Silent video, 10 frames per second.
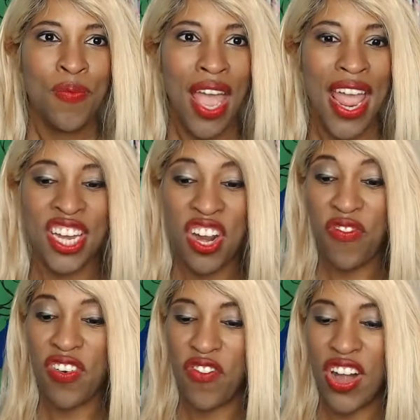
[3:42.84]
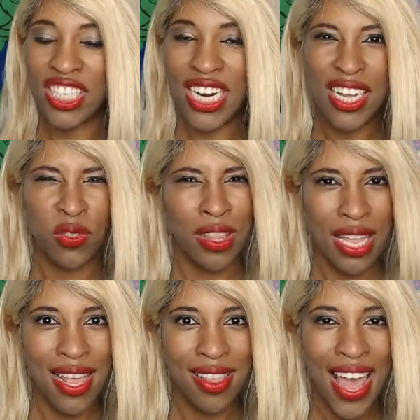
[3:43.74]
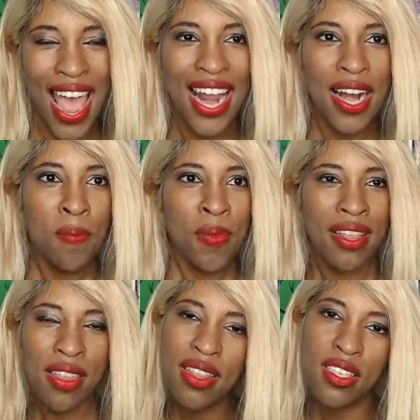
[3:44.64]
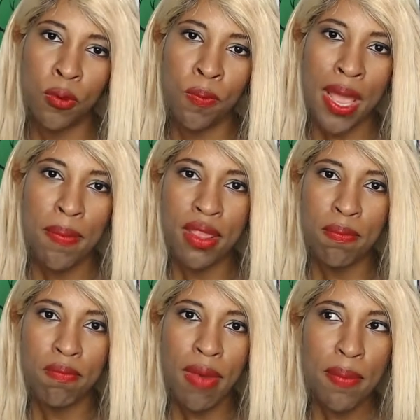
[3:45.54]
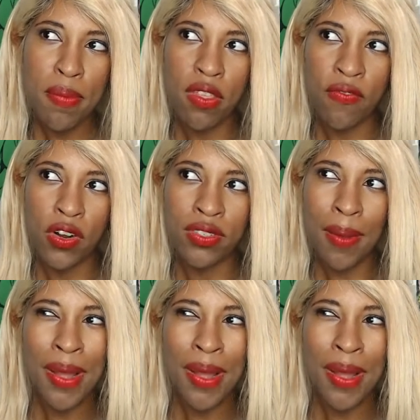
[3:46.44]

and different franchise within that, I think this maybe might be the first time.